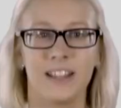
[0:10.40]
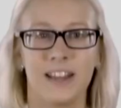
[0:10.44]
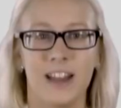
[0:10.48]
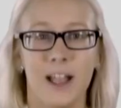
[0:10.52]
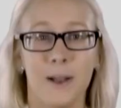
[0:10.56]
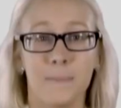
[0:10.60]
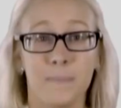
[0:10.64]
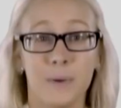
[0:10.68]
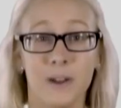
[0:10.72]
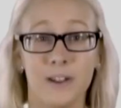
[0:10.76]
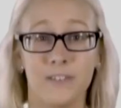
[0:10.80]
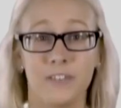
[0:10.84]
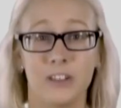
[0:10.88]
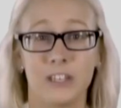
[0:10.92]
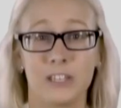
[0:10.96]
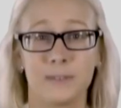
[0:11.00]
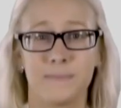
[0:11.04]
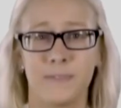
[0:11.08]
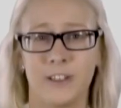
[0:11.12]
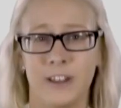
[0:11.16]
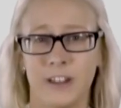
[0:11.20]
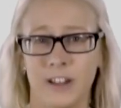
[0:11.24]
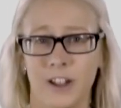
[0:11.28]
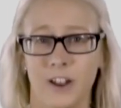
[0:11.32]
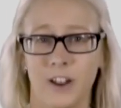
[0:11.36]
In our previous
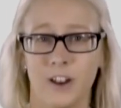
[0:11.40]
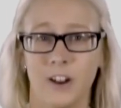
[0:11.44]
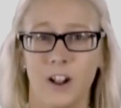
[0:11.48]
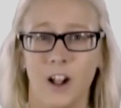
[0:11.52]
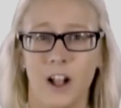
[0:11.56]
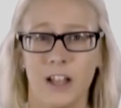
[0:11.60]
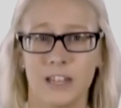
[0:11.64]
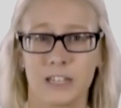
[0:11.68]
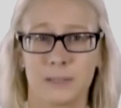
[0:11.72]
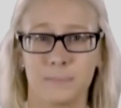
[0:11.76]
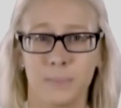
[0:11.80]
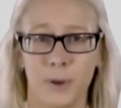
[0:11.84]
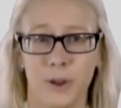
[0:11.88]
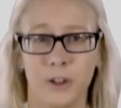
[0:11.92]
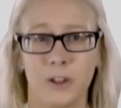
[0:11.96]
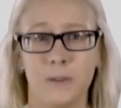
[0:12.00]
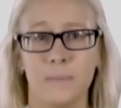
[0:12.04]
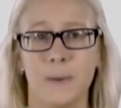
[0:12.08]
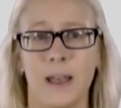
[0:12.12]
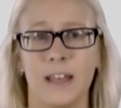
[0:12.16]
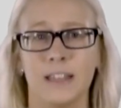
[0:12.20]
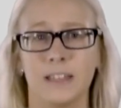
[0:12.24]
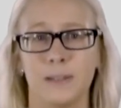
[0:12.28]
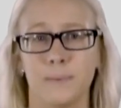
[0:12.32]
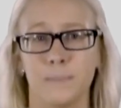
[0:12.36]
video, I spoke
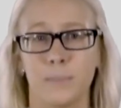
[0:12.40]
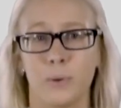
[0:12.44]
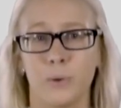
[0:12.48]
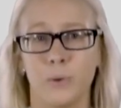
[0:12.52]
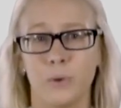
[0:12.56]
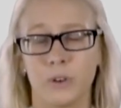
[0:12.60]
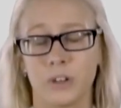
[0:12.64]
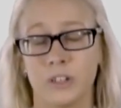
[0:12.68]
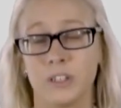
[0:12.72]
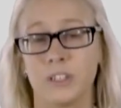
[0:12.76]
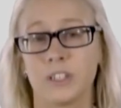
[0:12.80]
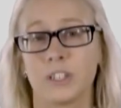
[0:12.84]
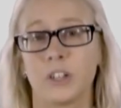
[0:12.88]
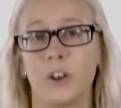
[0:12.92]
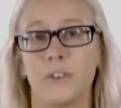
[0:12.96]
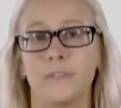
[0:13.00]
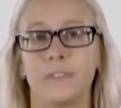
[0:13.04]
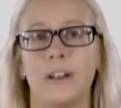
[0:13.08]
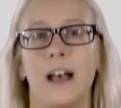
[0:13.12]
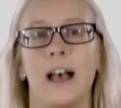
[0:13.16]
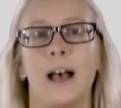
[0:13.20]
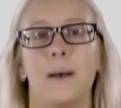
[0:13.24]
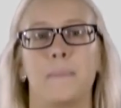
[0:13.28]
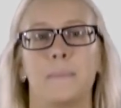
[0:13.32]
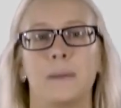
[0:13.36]
about the importance of
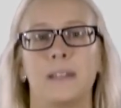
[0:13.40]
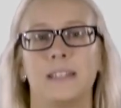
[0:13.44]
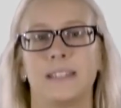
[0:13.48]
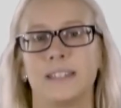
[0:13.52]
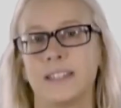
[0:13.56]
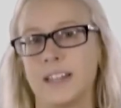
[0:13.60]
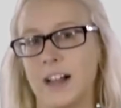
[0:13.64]
happy